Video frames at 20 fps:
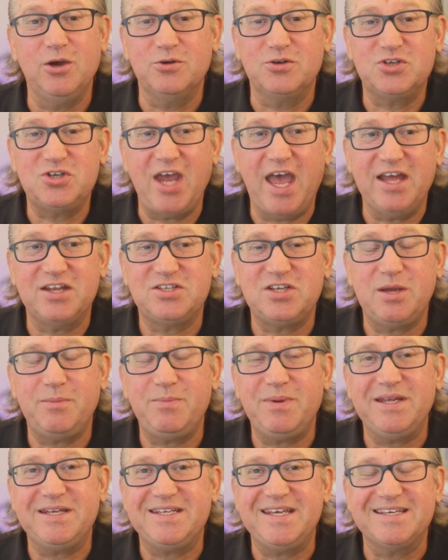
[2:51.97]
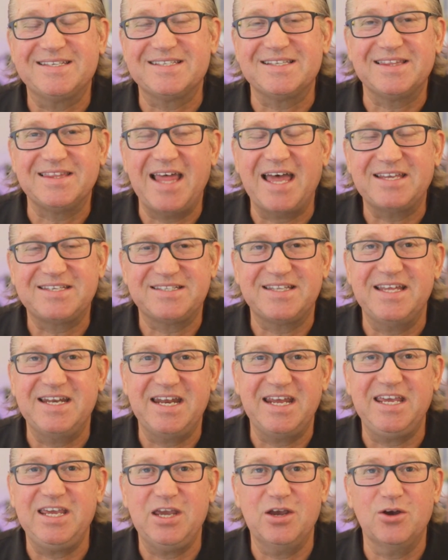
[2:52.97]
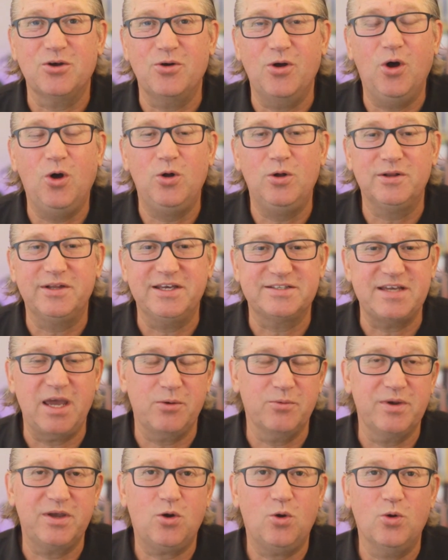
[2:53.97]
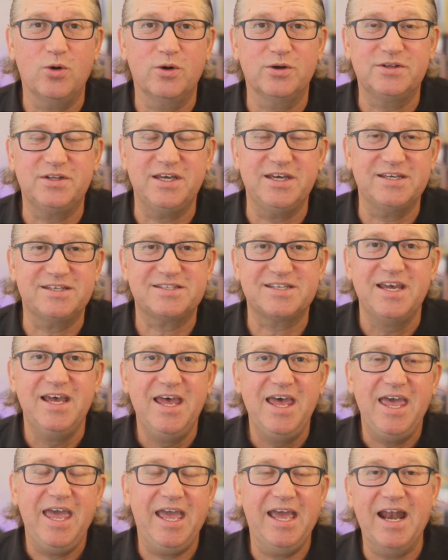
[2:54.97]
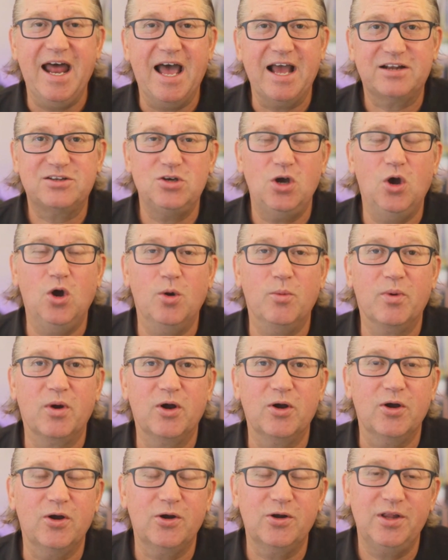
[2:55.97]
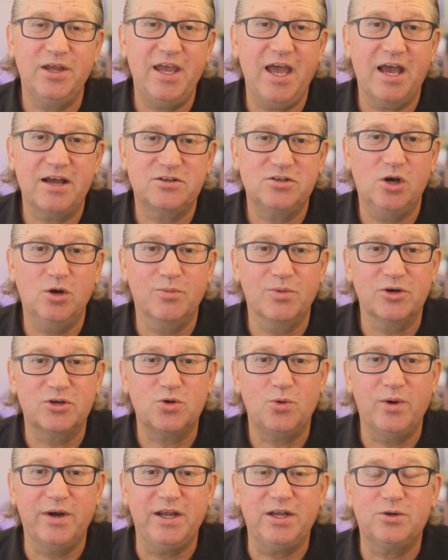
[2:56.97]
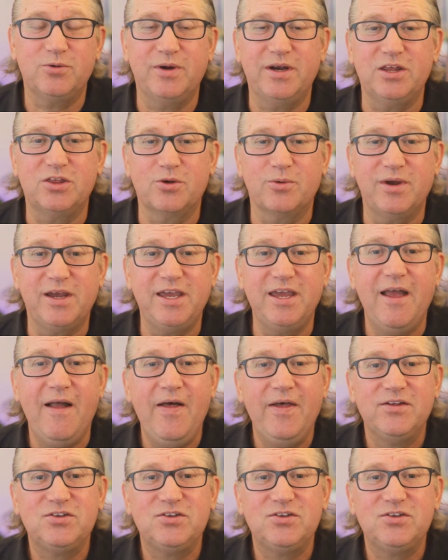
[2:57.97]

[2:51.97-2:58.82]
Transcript: ChatGPT is less than a year old as I record this in early October 2023.